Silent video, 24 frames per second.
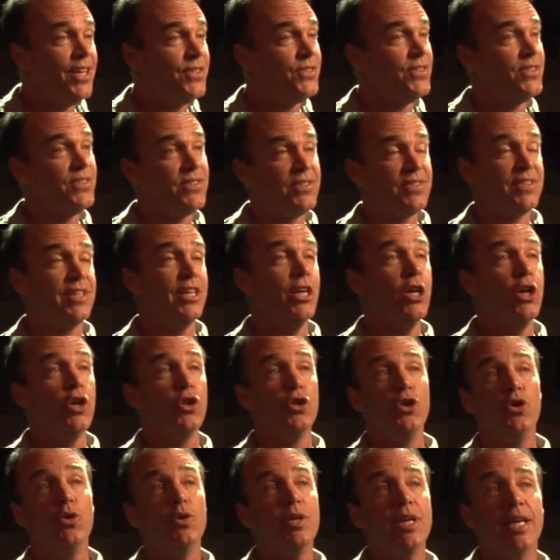is a
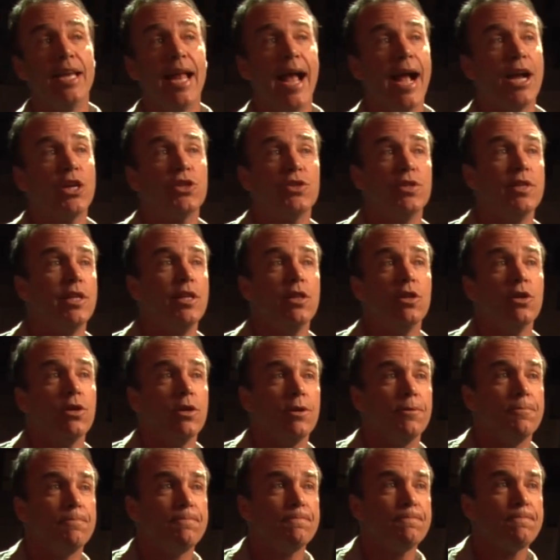skill you can actually
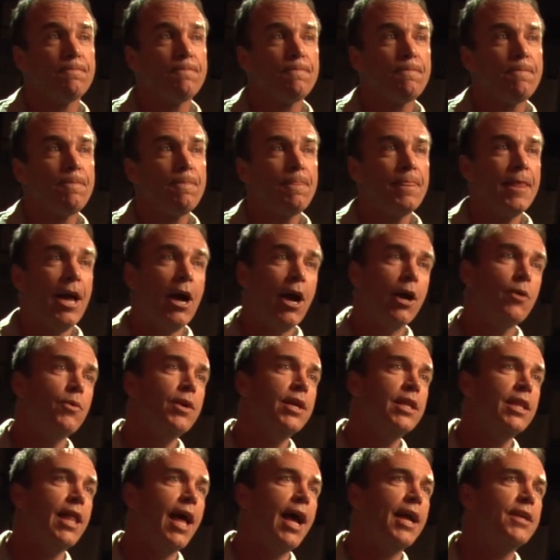learn. Now, I
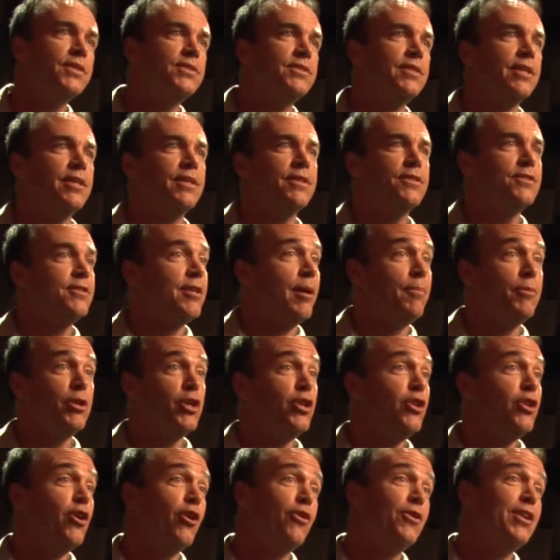realize that
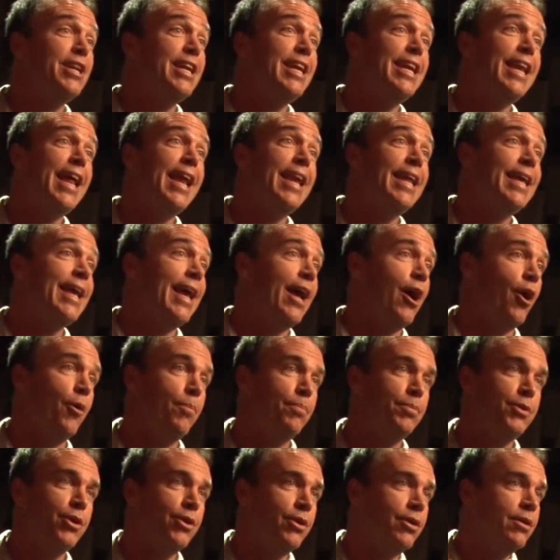some of you don't need any
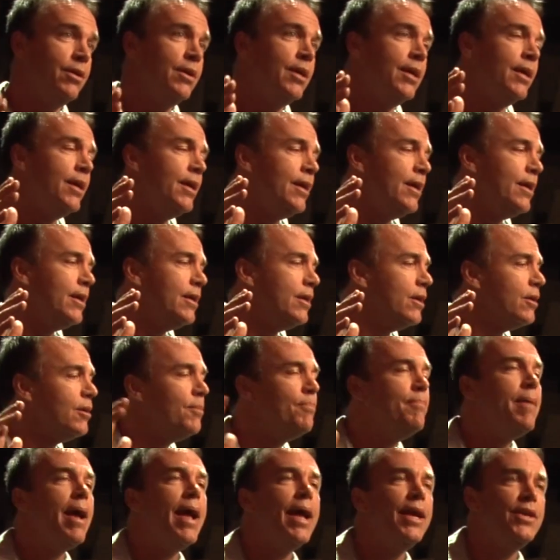help. You're
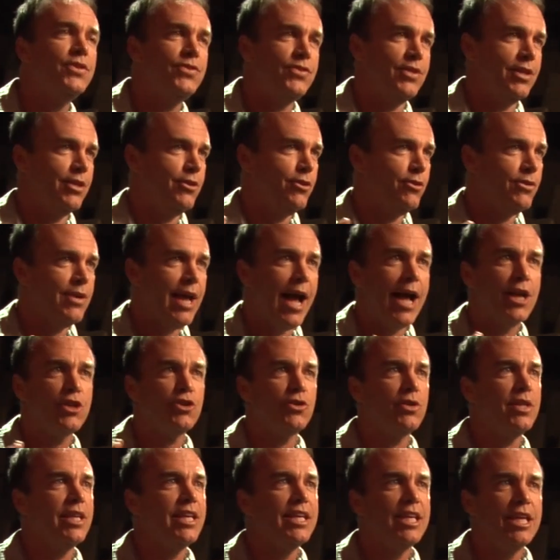amazing. You're
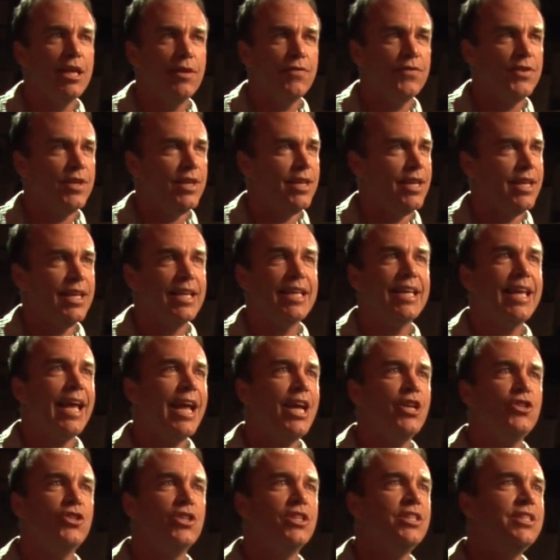naturally gifted at
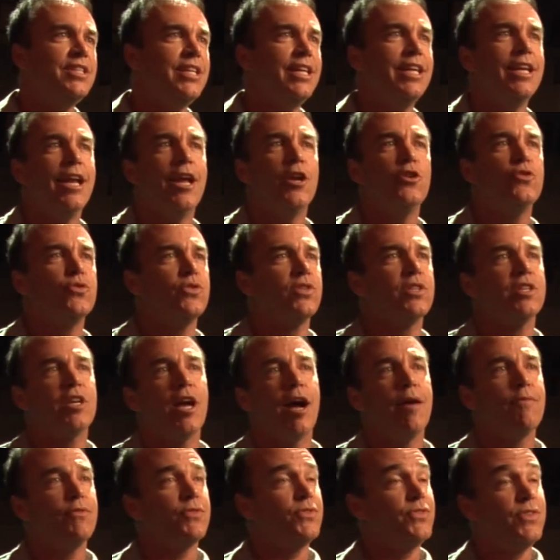engaging teenagers in
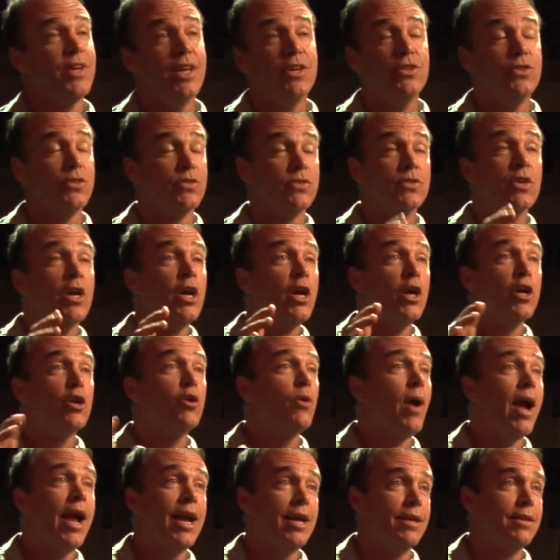conversations.
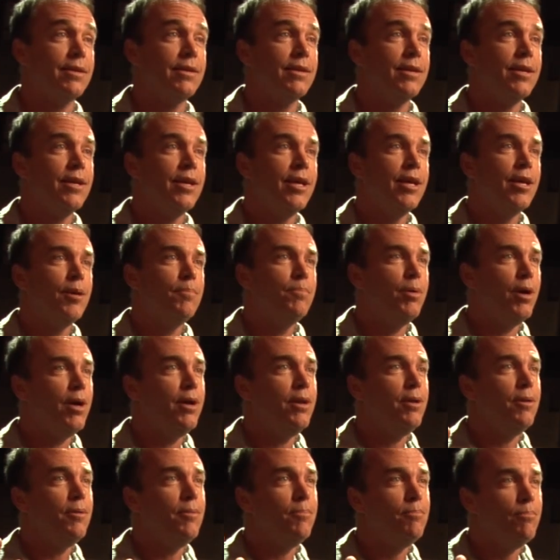Great.
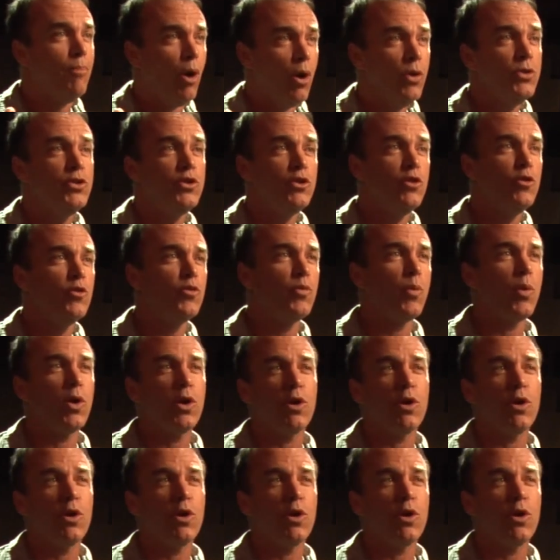But most youth